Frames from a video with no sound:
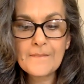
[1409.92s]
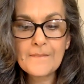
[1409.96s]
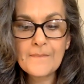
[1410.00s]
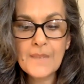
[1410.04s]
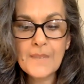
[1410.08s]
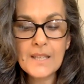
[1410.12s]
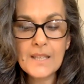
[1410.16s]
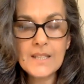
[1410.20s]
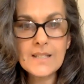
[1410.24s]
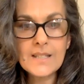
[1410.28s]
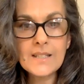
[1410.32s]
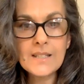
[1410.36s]

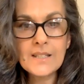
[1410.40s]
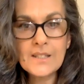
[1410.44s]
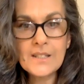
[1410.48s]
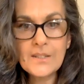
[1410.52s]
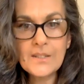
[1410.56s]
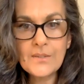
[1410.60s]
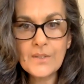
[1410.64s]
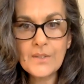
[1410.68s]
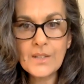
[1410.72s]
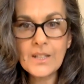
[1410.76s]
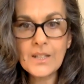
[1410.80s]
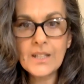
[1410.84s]
And it's a
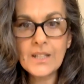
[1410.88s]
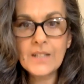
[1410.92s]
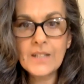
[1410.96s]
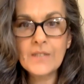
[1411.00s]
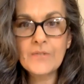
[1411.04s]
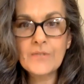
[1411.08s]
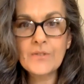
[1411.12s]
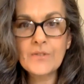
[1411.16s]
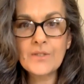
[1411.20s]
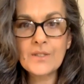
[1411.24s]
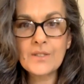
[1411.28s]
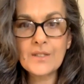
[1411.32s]
different kind
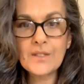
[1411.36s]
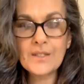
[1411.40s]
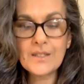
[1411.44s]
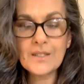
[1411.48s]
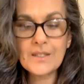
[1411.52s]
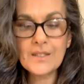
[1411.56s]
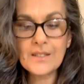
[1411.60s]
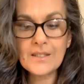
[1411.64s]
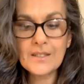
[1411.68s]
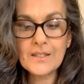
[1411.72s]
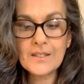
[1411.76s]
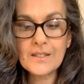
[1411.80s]
of
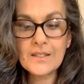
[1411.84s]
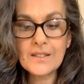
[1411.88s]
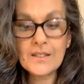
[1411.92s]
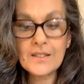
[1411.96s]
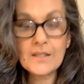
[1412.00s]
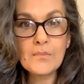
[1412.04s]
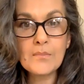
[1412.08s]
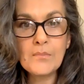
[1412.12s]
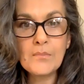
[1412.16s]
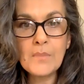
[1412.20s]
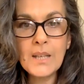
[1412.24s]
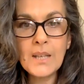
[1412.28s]
resistance. It's
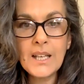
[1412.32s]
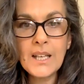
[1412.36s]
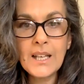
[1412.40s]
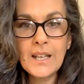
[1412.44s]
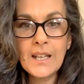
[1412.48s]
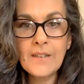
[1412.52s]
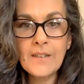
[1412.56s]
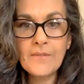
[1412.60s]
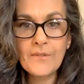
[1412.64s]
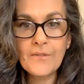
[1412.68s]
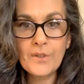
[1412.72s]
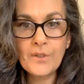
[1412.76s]
a
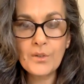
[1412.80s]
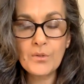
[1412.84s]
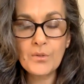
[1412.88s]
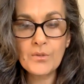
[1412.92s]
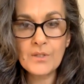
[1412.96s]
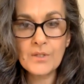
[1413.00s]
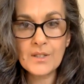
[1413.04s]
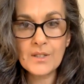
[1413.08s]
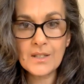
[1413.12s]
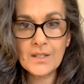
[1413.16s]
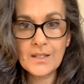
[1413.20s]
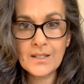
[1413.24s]
meaningful
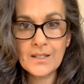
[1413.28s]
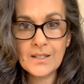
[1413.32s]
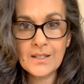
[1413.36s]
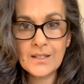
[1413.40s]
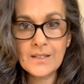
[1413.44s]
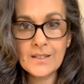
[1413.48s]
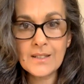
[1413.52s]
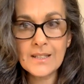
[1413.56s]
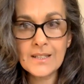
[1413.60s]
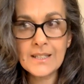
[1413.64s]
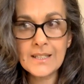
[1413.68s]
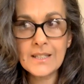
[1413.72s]

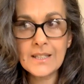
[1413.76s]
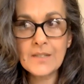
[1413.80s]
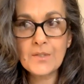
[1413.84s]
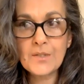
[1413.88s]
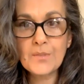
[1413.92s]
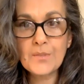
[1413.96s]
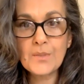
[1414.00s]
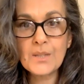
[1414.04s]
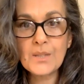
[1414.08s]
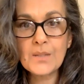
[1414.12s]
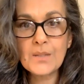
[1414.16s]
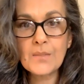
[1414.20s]
resistance. It tells
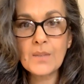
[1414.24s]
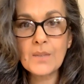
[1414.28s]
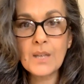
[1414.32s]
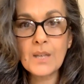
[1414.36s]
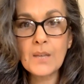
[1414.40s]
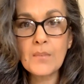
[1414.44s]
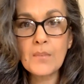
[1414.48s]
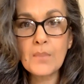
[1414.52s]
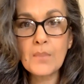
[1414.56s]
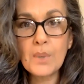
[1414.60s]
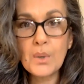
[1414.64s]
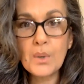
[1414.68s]
me something
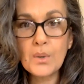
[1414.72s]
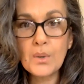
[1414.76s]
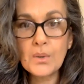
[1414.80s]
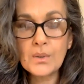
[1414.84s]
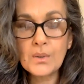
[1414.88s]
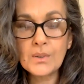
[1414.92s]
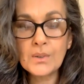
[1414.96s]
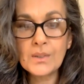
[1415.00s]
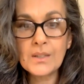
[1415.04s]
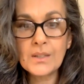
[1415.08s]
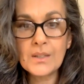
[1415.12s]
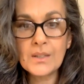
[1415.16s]

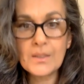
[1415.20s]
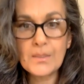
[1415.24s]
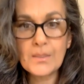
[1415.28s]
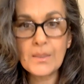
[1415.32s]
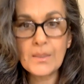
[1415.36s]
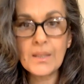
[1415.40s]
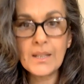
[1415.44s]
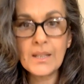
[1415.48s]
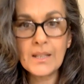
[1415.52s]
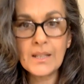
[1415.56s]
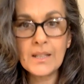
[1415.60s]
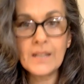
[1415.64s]
important is
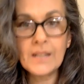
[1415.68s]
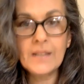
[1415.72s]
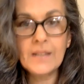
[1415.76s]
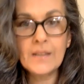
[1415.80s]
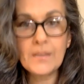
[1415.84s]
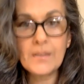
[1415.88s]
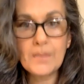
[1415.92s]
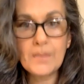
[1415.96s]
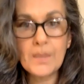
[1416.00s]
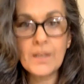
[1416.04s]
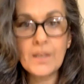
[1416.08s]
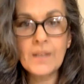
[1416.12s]
behind the
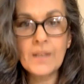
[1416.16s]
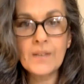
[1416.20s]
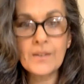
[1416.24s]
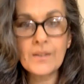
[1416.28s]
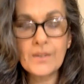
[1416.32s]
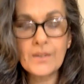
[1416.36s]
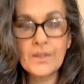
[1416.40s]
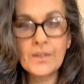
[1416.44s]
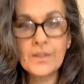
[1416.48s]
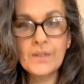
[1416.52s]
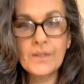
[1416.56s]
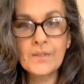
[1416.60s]

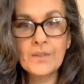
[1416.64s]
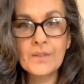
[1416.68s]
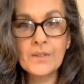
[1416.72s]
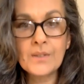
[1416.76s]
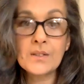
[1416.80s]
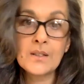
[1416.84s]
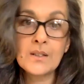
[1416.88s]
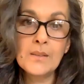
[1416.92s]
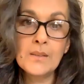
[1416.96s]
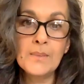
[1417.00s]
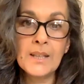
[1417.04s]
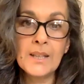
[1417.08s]
breakthrough that's
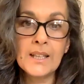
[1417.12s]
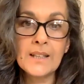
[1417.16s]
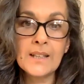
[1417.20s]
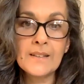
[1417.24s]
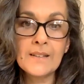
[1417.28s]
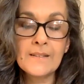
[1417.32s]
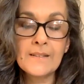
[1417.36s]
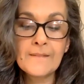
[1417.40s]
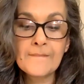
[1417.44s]
coming.